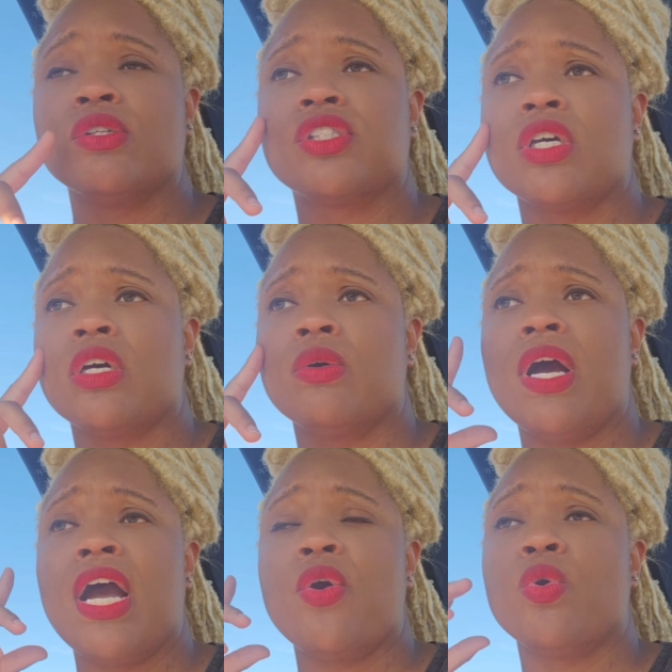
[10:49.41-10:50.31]
so
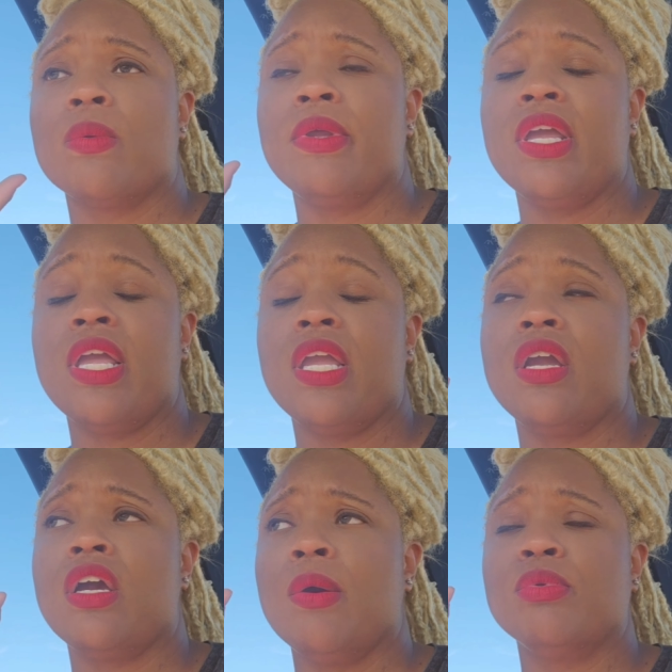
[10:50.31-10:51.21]
I ordered me a
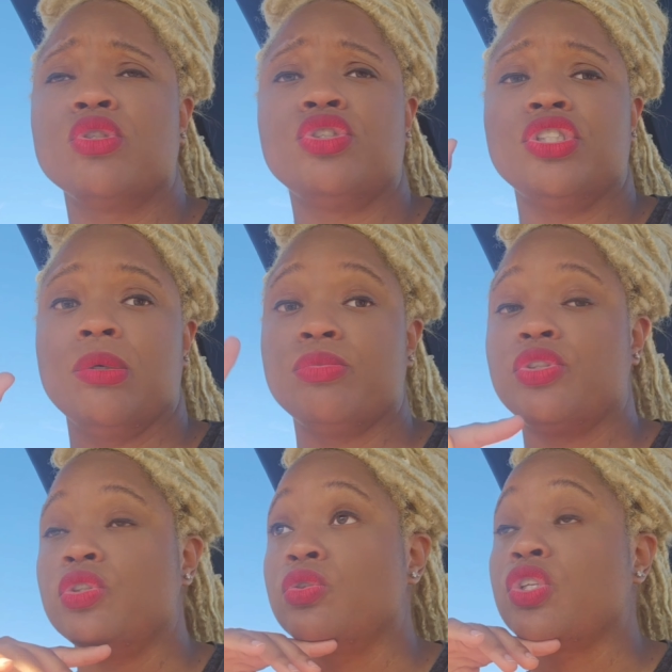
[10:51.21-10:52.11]
couple of
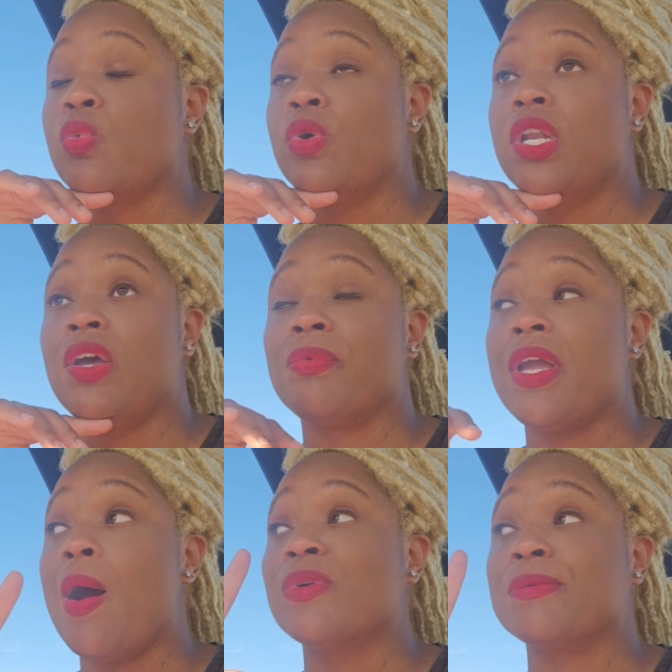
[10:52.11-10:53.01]
jumpsuits. And one of them,
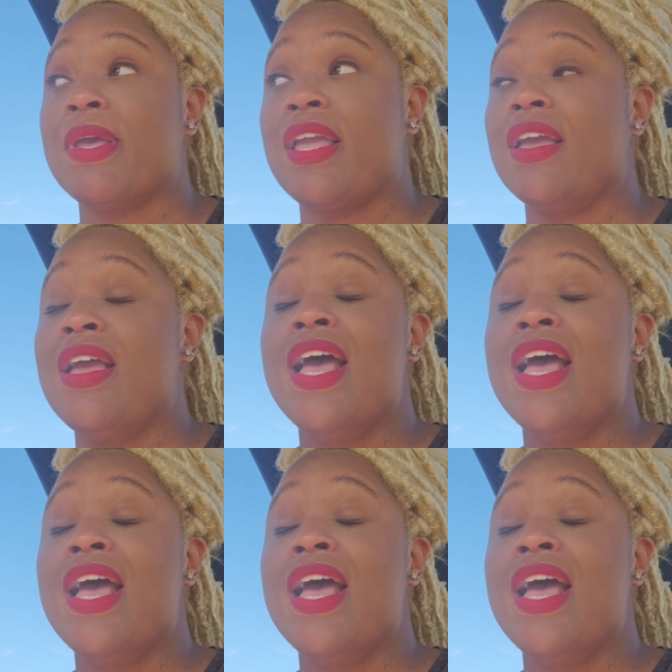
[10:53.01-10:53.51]
y'all, was made.